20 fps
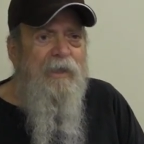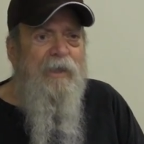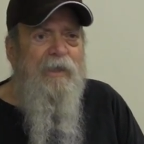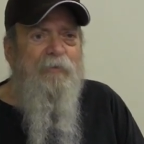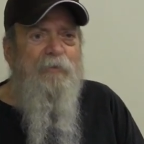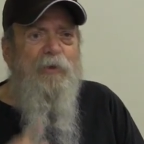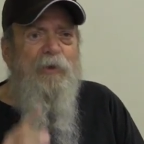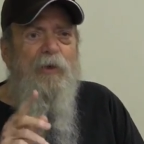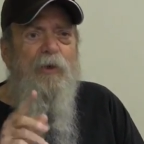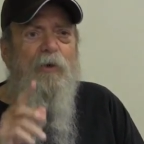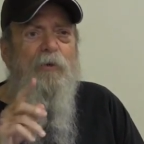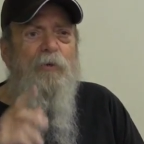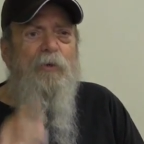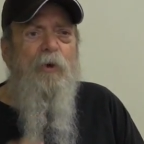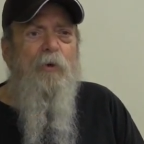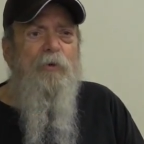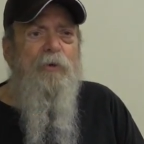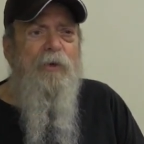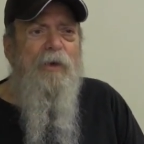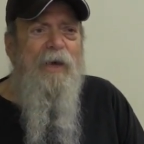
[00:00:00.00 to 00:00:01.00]
If you don't
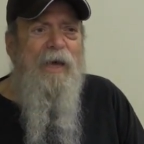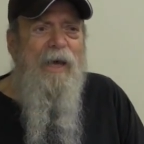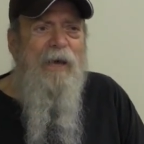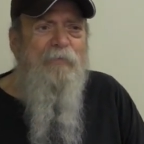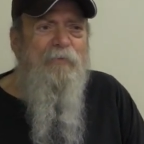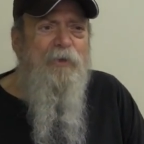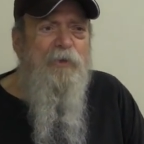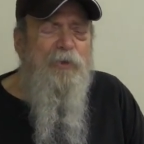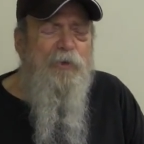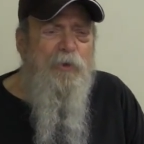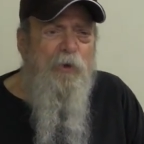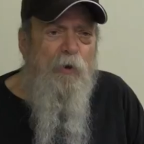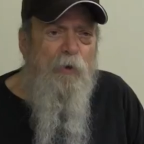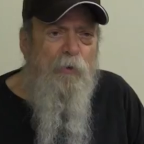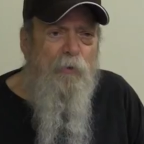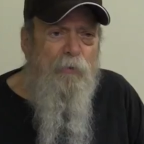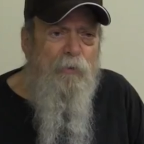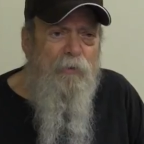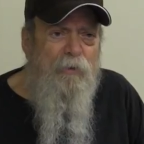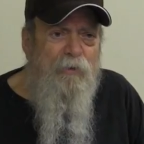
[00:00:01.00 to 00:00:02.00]
know you have a
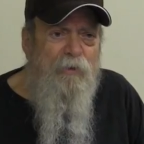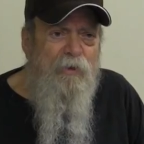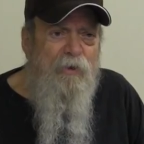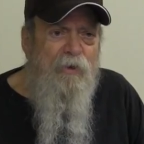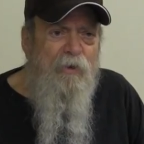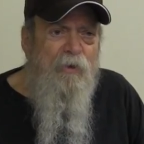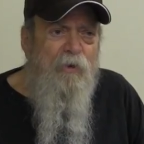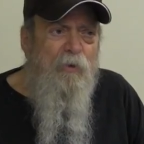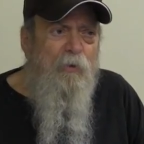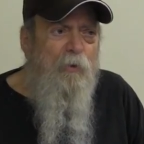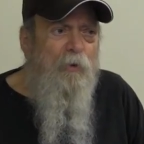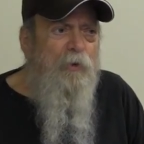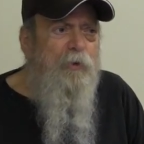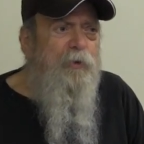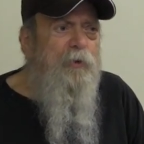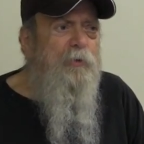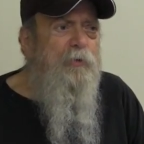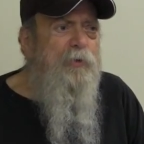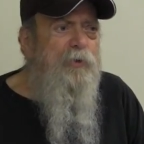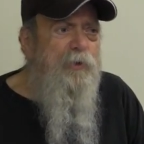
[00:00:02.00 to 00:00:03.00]
soul, or
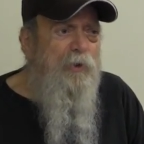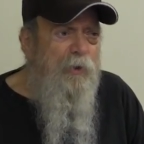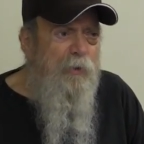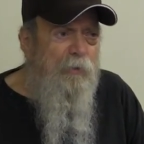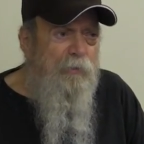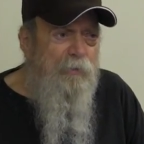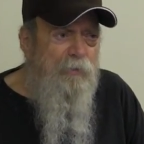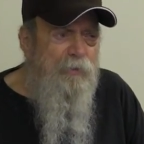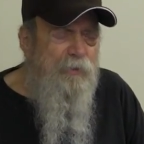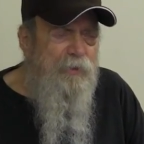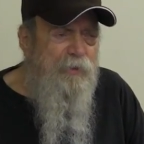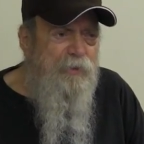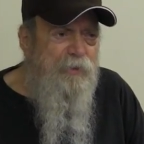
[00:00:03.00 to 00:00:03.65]
two souls,